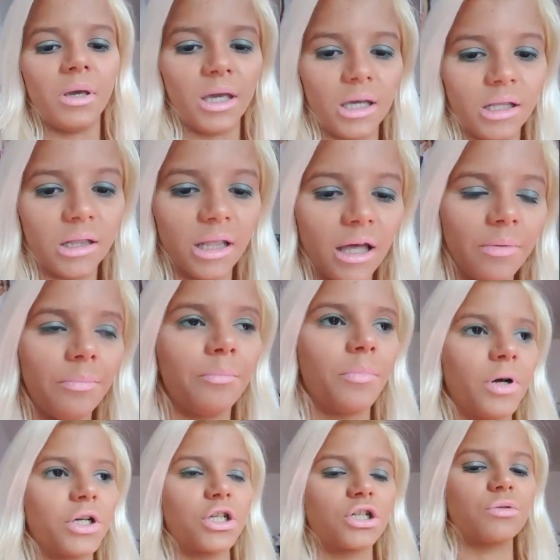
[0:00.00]
pay that
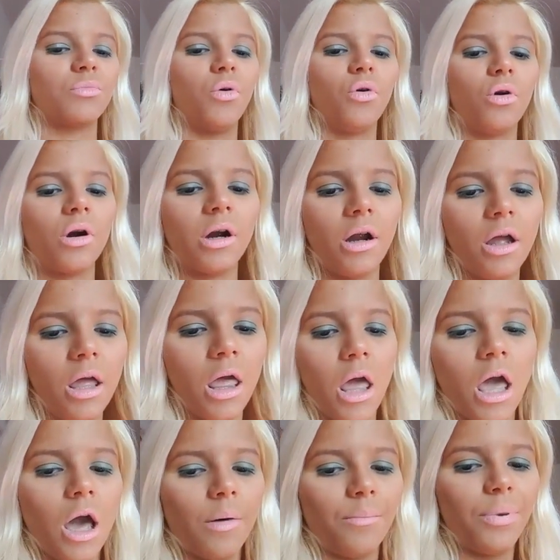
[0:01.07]
much more
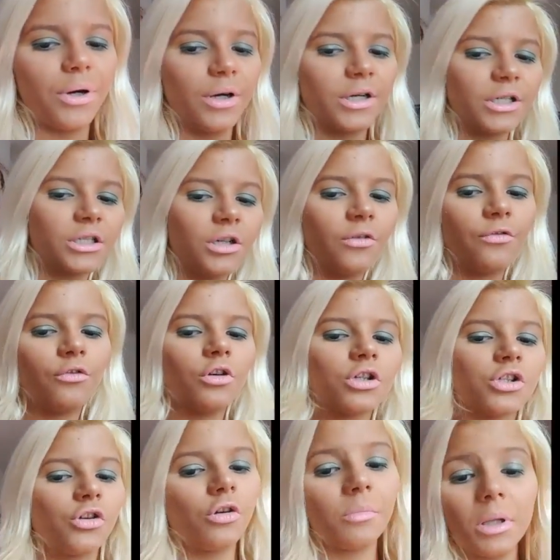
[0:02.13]
but of
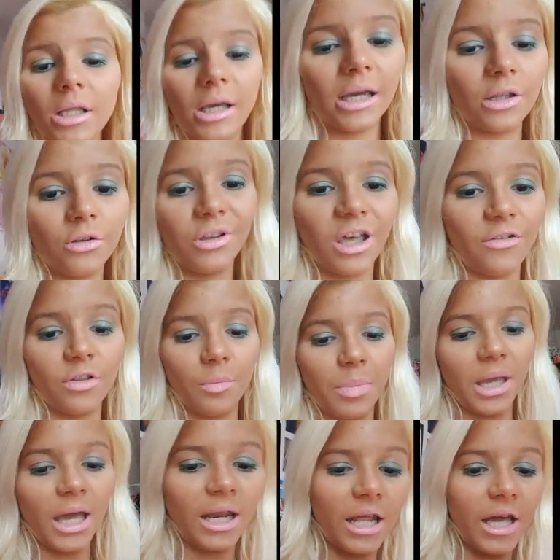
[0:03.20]
course normally I don't have to
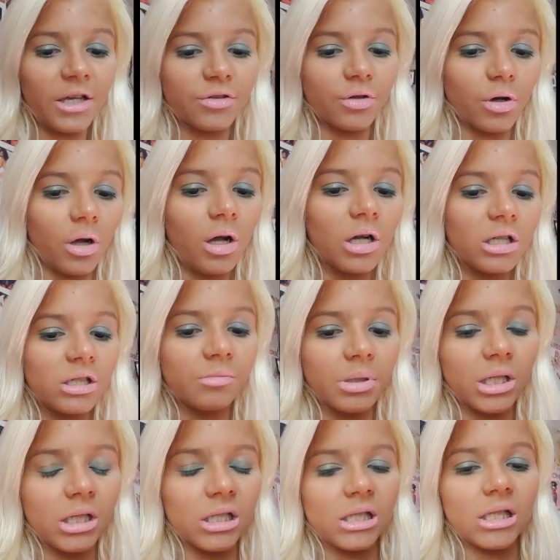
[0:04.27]
pay any extra cost
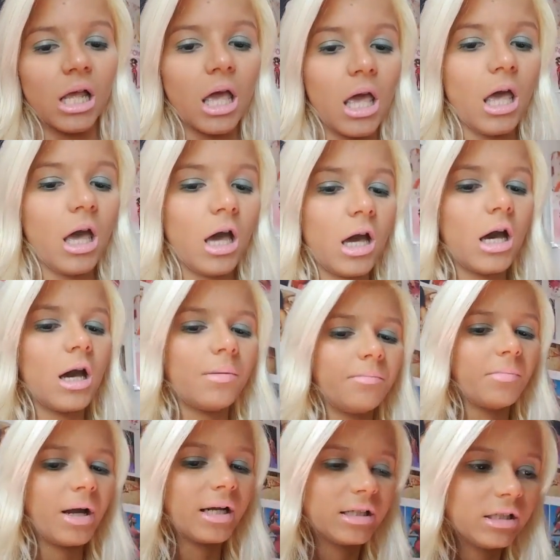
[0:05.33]
because
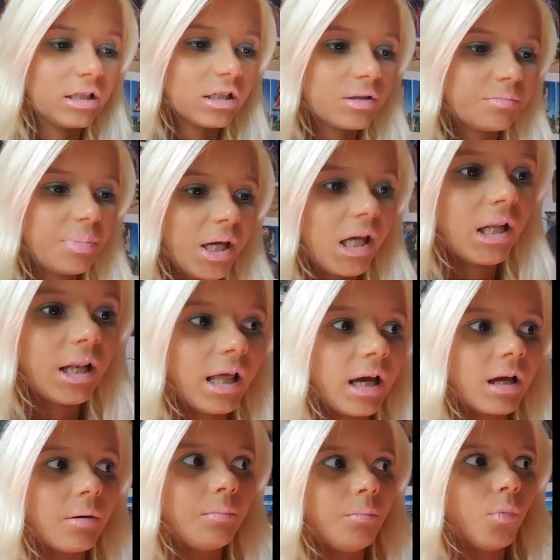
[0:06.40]
um, I didn't pay it
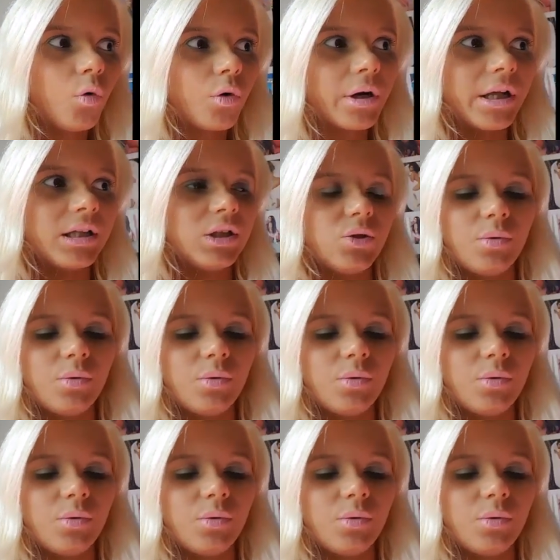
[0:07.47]
like more than